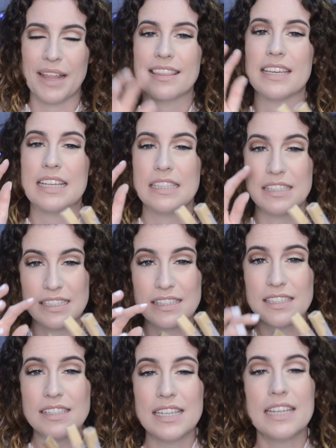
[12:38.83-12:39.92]
Like, the
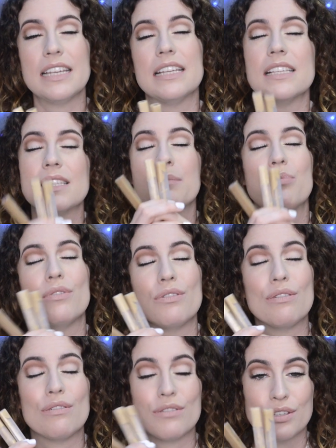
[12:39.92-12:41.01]
consistency is
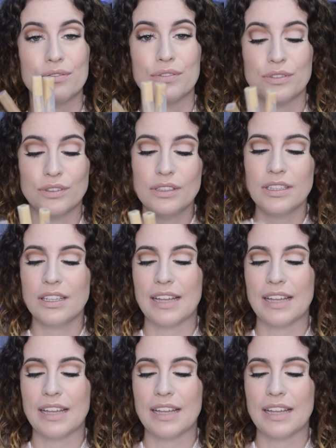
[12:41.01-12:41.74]
beautiful.